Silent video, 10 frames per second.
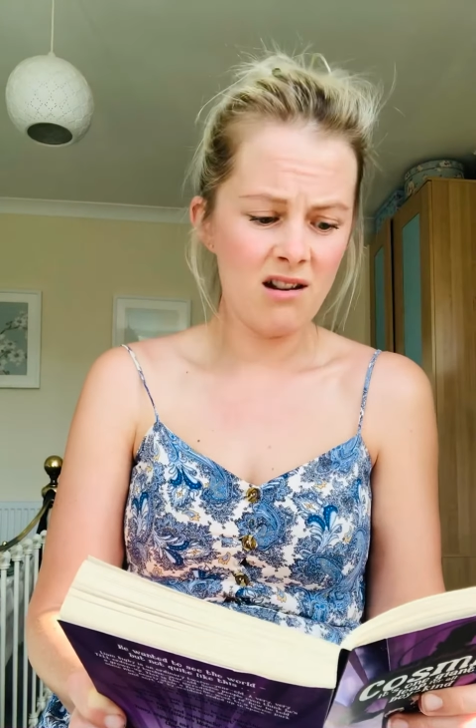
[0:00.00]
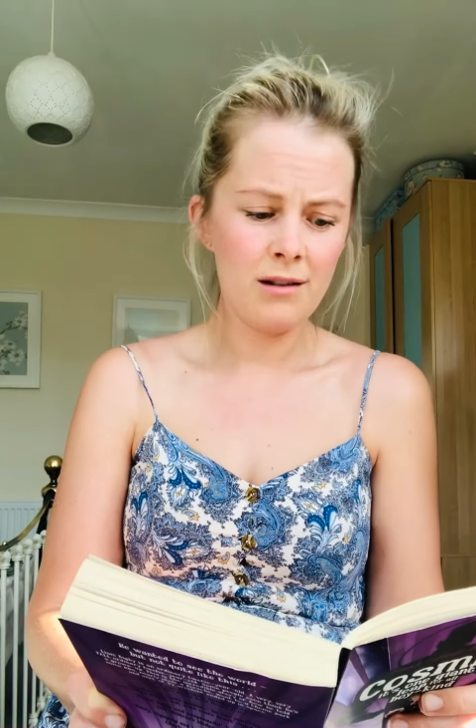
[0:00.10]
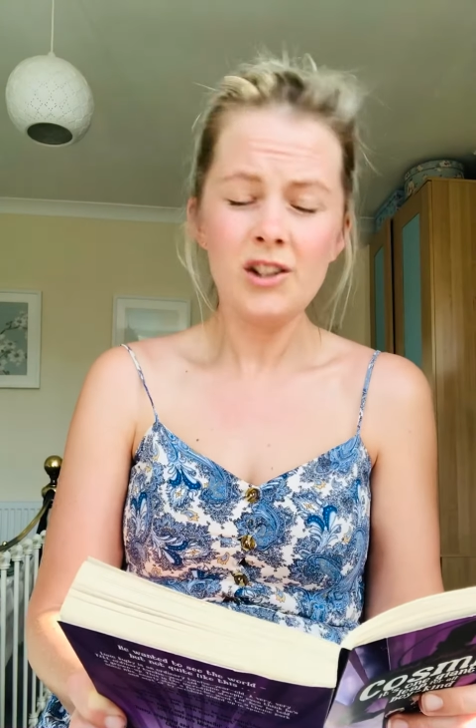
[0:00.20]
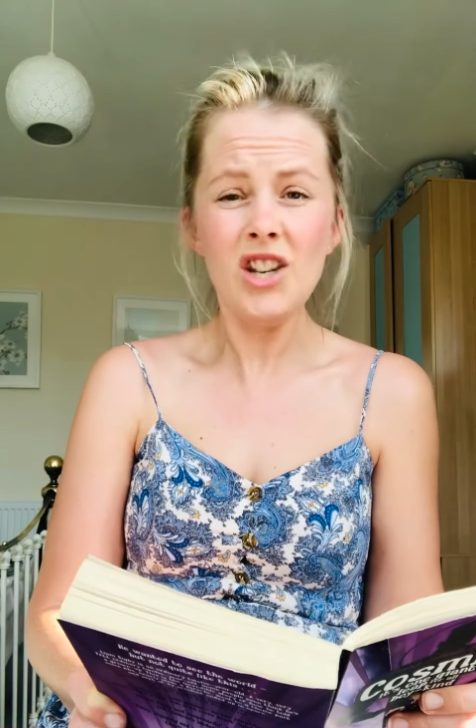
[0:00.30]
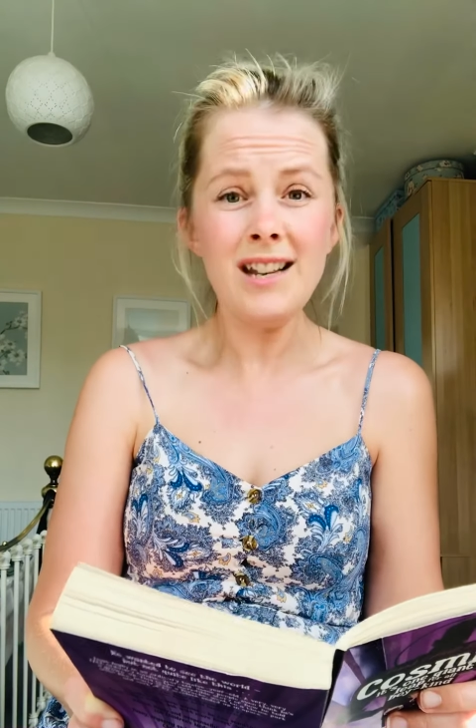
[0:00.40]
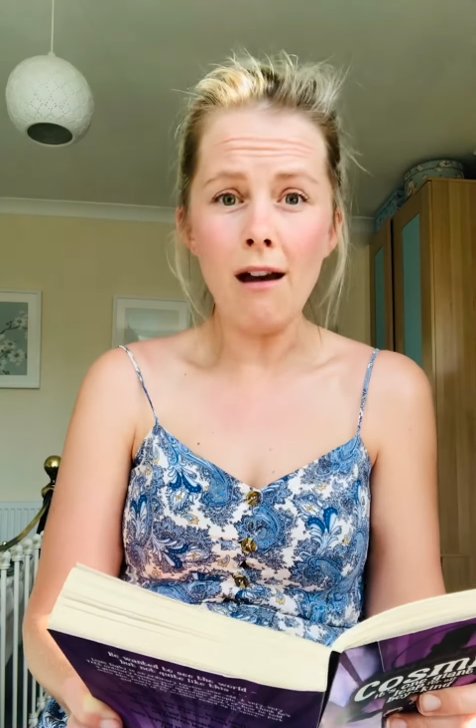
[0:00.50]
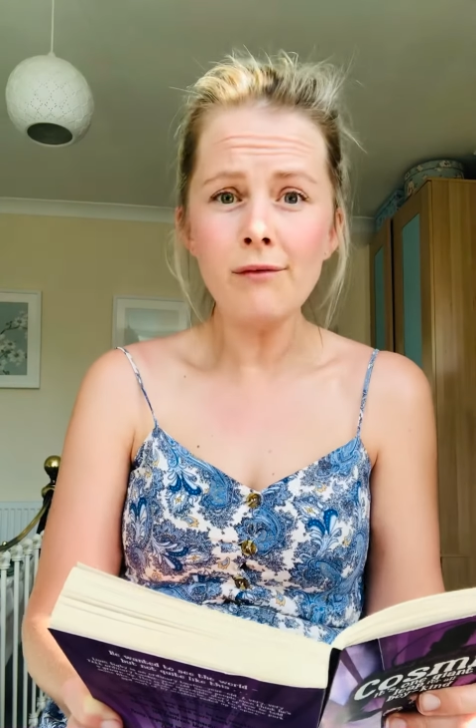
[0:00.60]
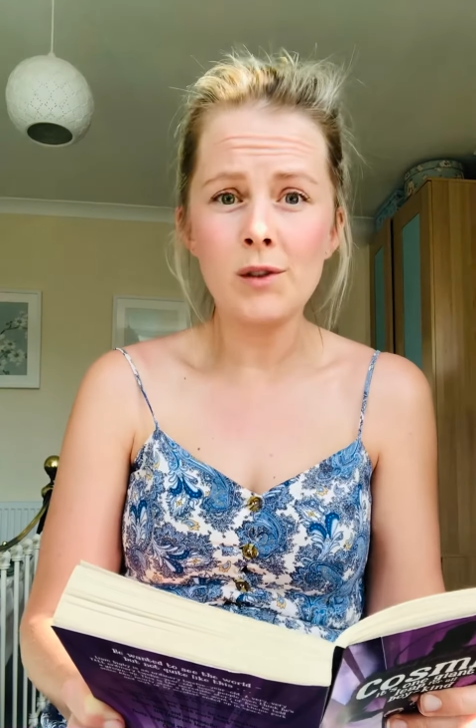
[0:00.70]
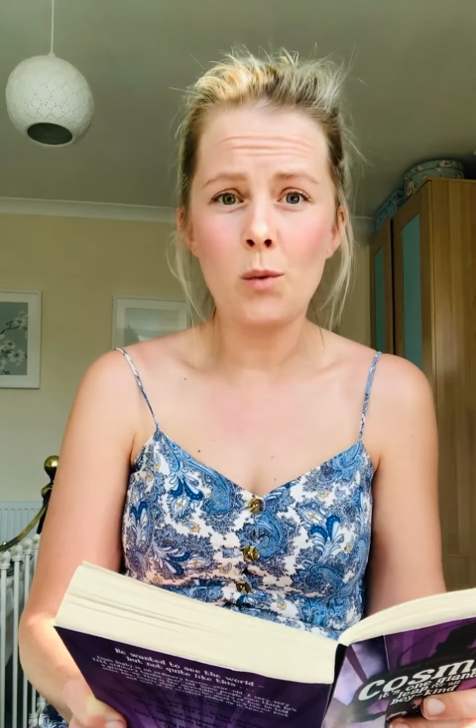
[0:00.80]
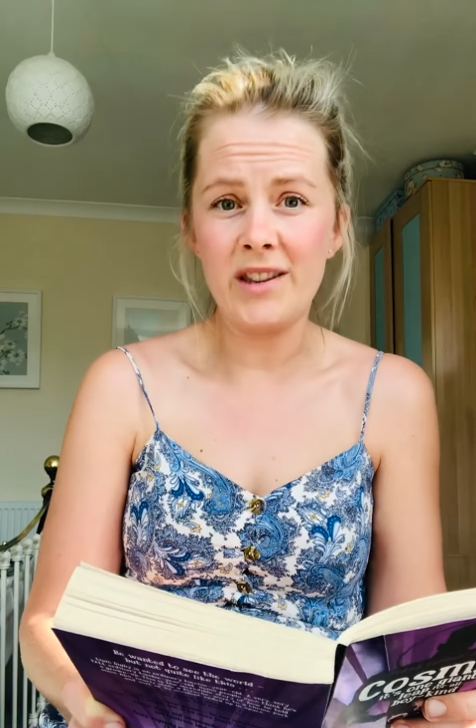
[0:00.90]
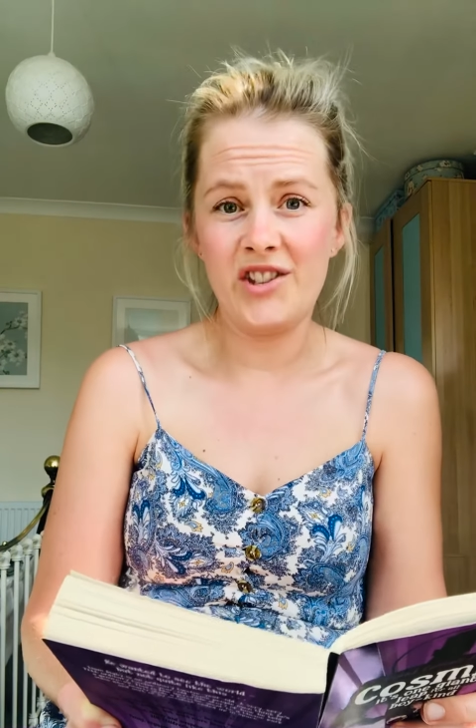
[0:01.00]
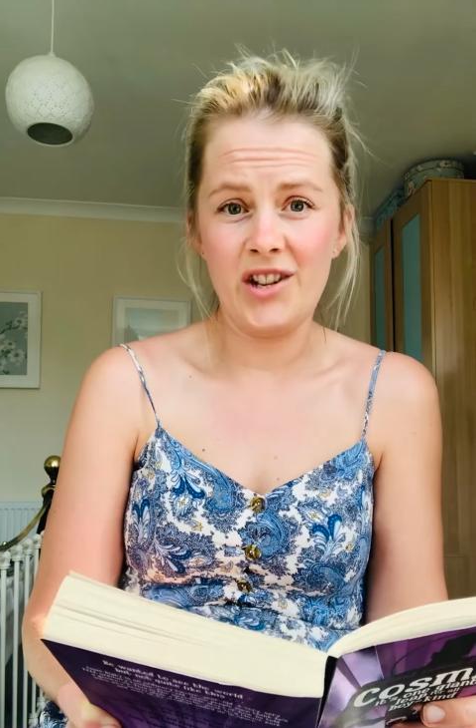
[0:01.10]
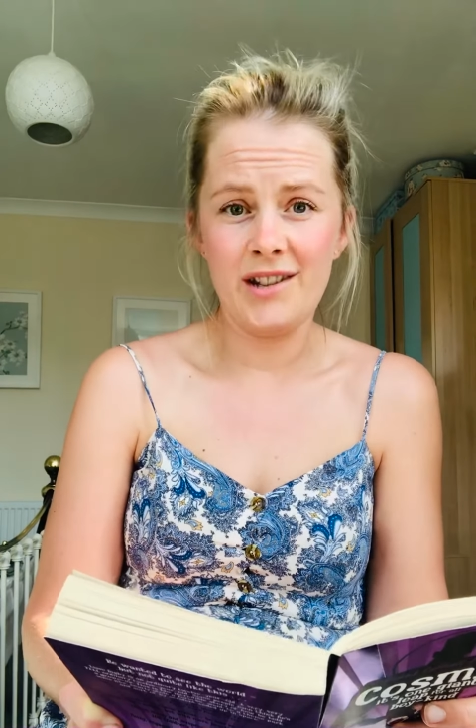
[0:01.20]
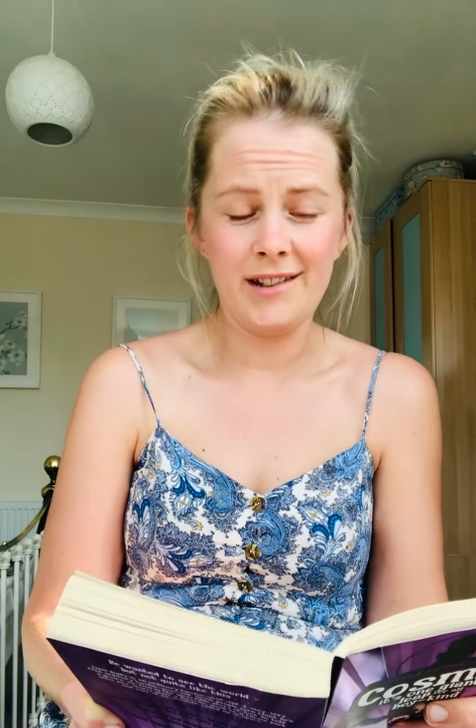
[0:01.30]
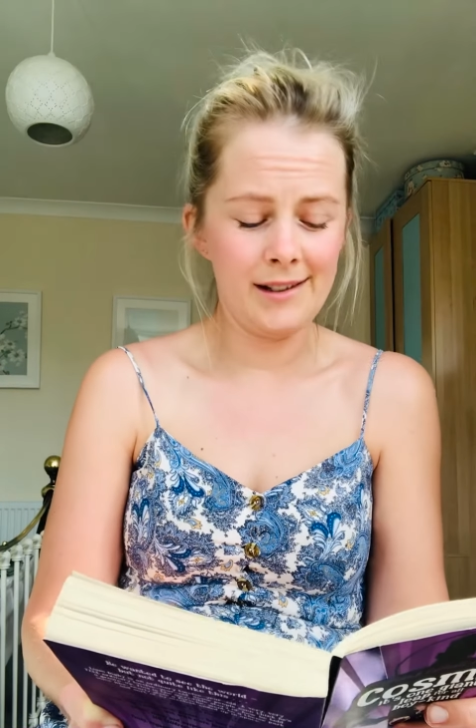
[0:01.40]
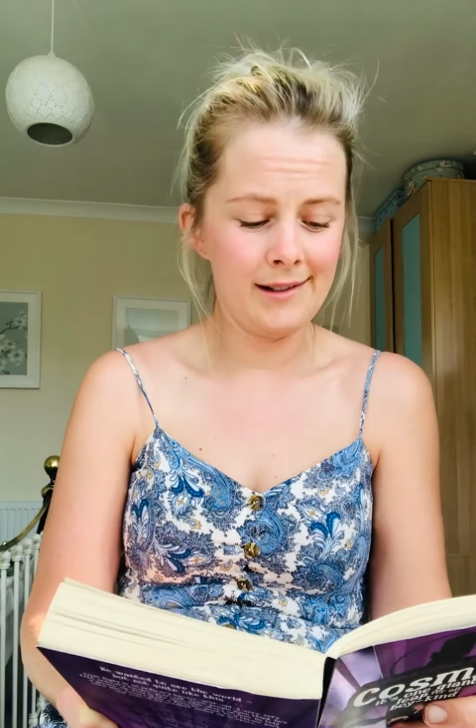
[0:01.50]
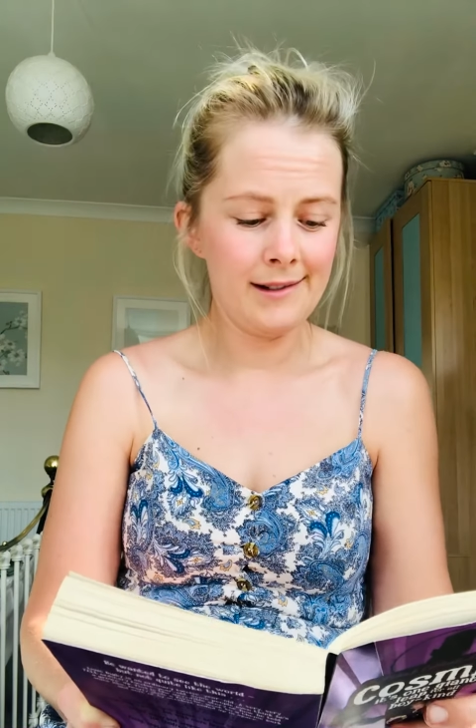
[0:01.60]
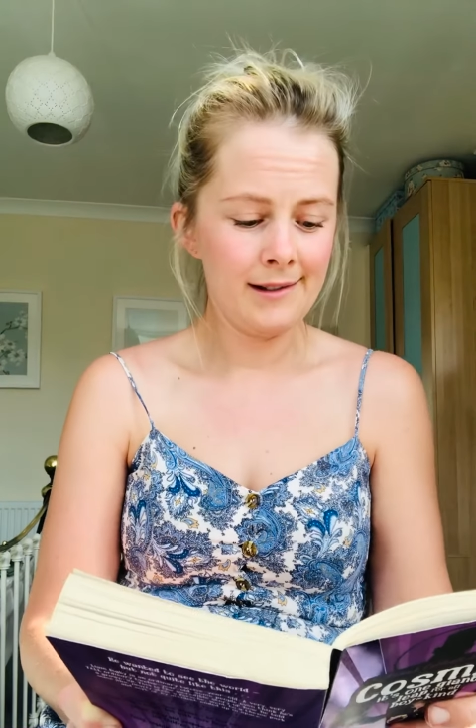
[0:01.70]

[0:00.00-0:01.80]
She loves questions.